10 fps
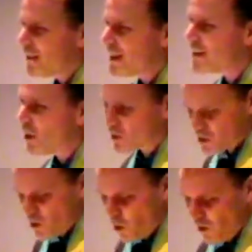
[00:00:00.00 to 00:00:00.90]
and tell
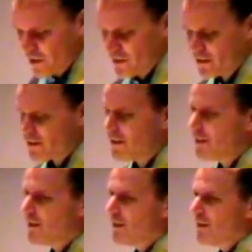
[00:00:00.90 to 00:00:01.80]
stories.
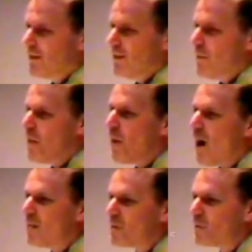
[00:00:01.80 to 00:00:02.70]
My
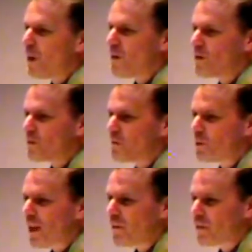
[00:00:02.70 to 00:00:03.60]
mom and brother would
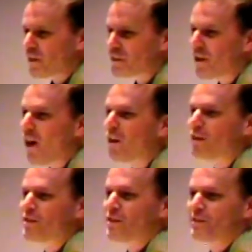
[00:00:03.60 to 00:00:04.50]
pull out their
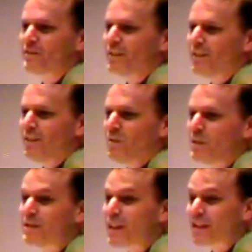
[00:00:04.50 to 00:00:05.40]
guitars.
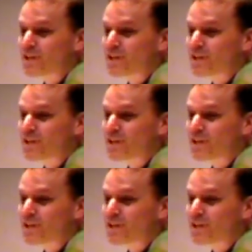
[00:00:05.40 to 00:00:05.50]
We'd sing